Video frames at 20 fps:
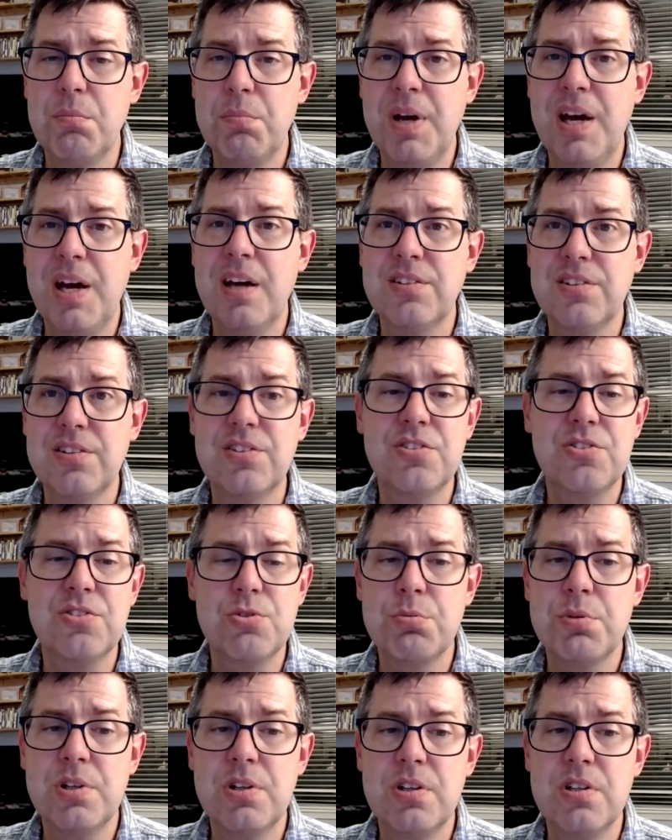passes
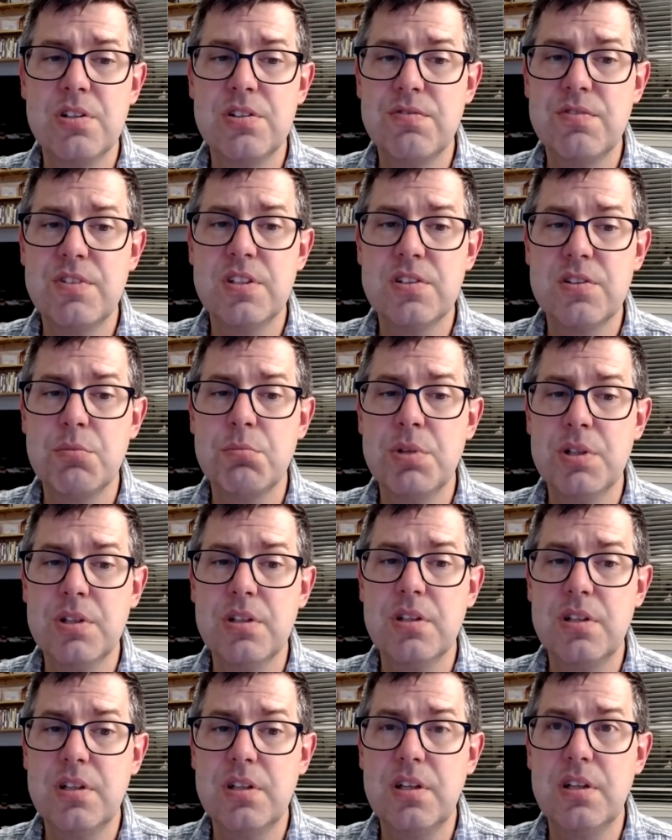through periods of
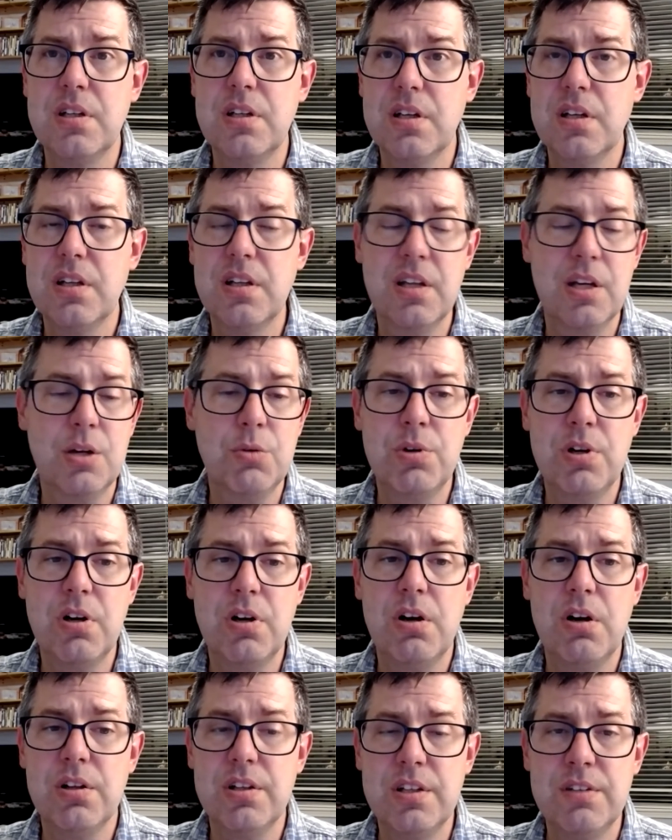disability. Like, we're
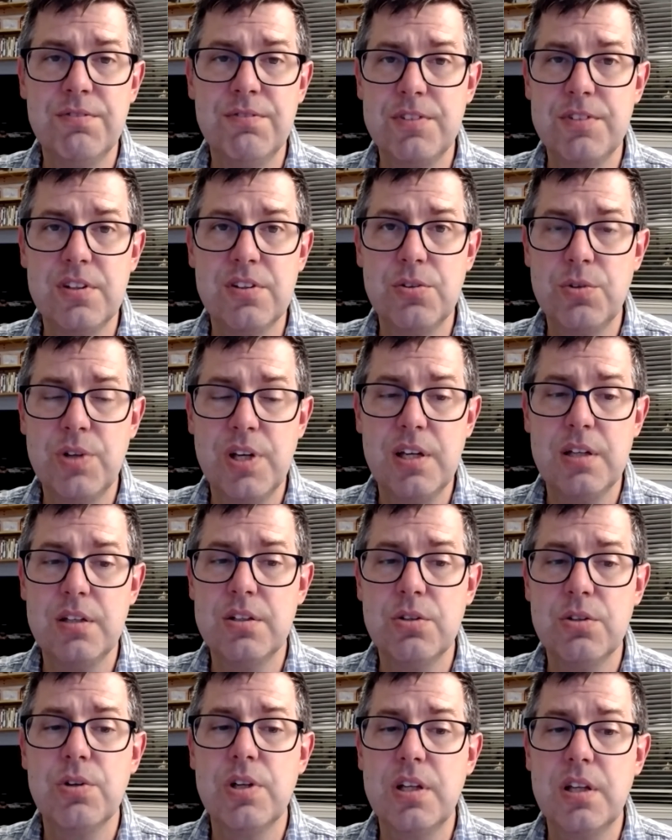all infants who can't
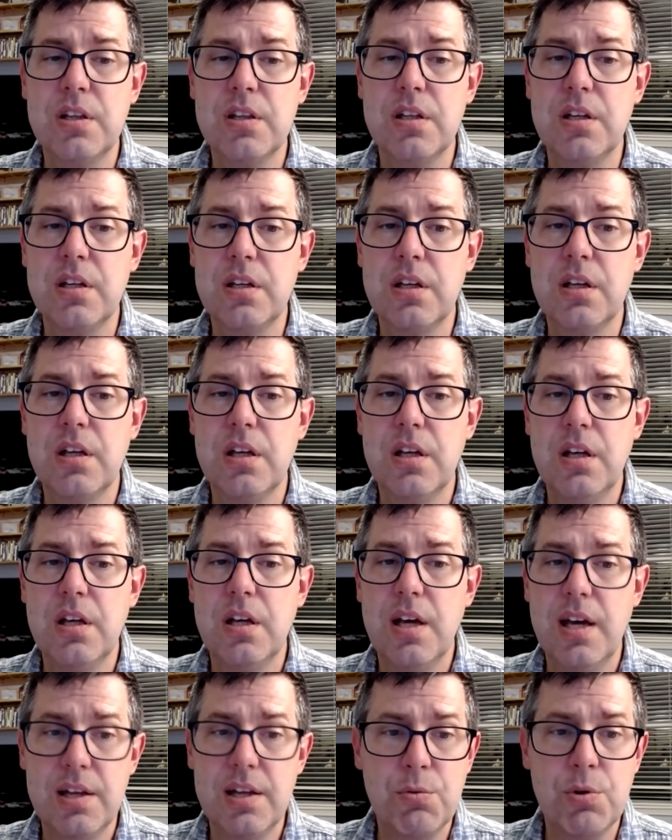do anything
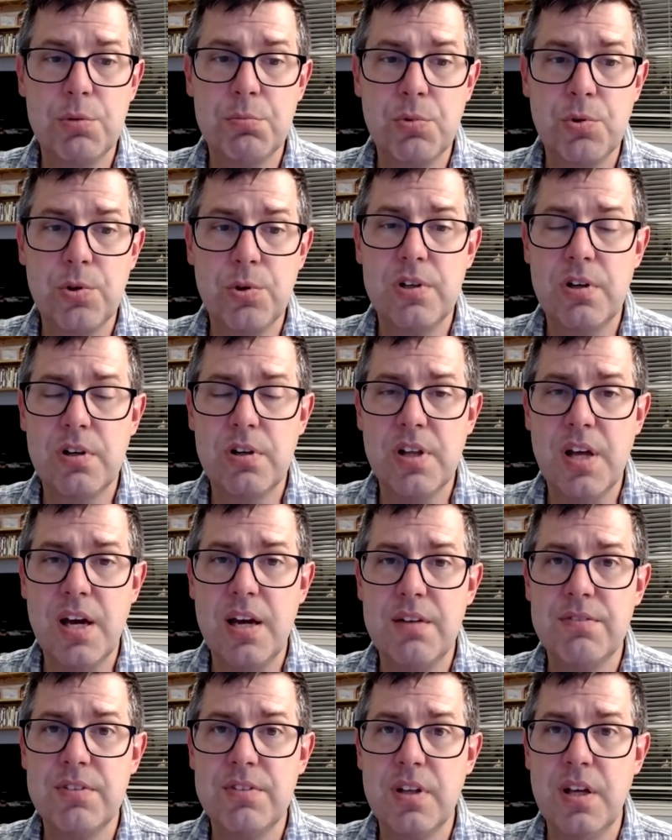at one point in our
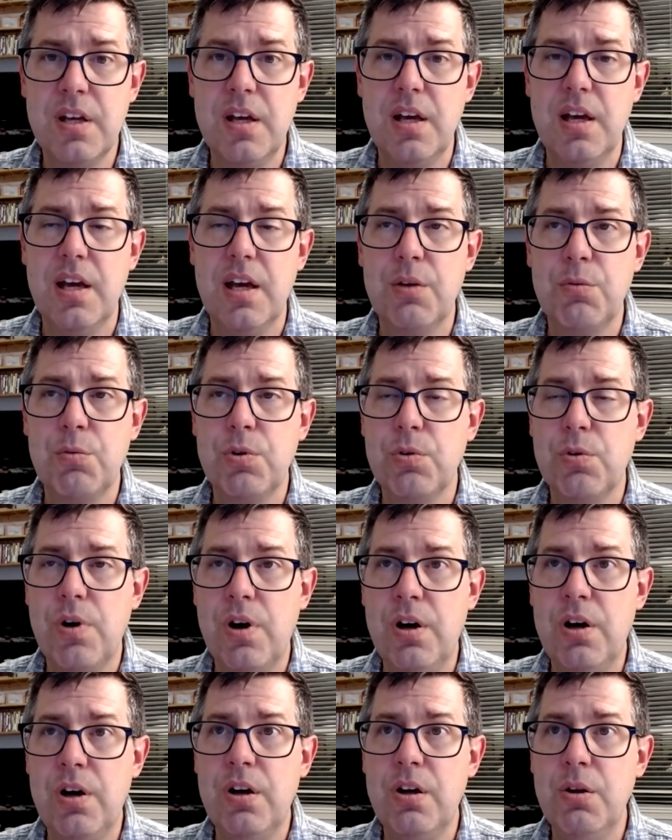lives. And we will
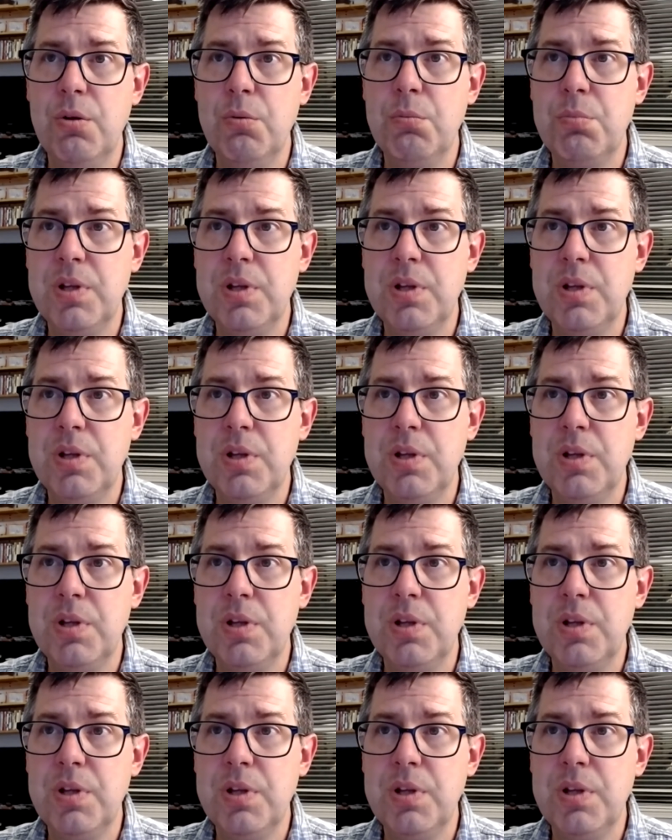all